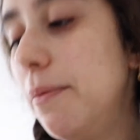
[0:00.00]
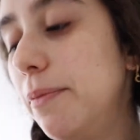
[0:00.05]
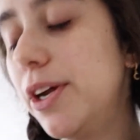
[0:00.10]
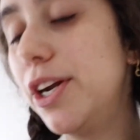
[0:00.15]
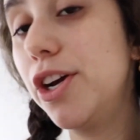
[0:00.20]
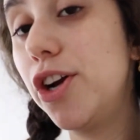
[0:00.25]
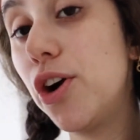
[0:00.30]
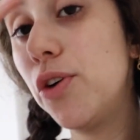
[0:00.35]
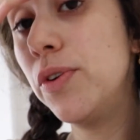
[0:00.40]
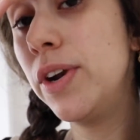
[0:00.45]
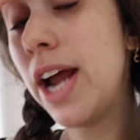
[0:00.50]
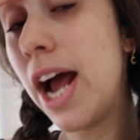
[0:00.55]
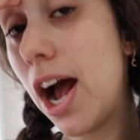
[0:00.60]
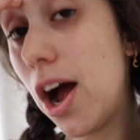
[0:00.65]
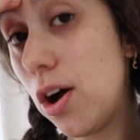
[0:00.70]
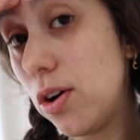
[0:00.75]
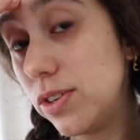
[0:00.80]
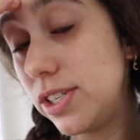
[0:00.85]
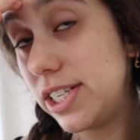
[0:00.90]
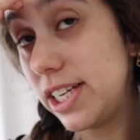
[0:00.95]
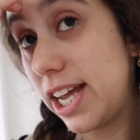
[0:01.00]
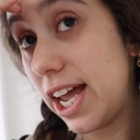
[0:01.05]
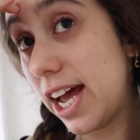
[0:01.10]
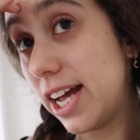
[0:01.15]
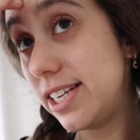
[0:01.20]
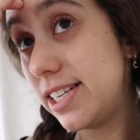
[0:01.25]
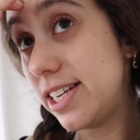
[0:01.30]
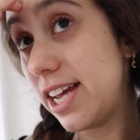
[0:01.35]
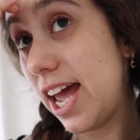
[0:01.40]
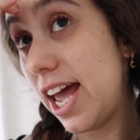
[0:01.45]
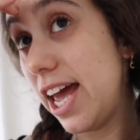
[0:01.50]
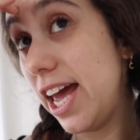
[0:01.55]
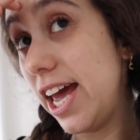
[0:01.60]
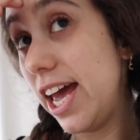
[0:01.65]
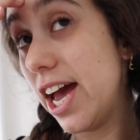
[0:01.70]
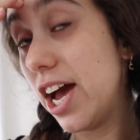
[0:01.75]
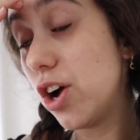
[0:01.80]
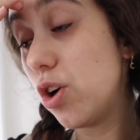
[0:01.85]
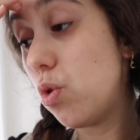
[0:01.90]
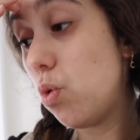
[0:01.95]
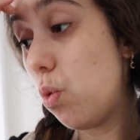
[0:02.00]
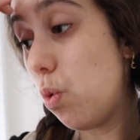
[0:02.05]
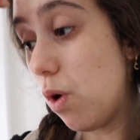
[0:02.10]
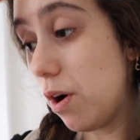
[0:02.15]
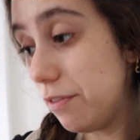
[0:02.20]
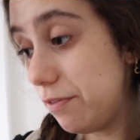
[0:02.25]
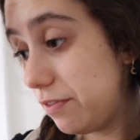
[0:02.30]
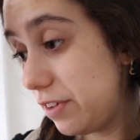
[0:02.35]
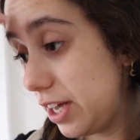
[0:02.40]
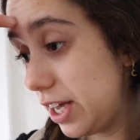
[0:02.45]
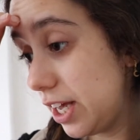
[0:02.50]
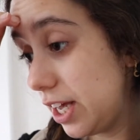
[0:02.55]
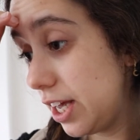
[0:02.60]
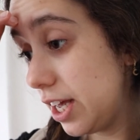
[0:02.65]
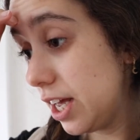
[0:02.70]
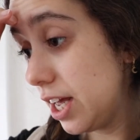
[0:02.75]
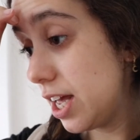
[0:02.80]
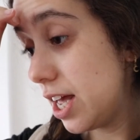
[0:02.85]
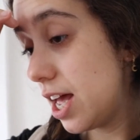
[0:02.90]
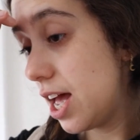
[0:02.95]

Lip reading: I'm gonna go now to get a coffee.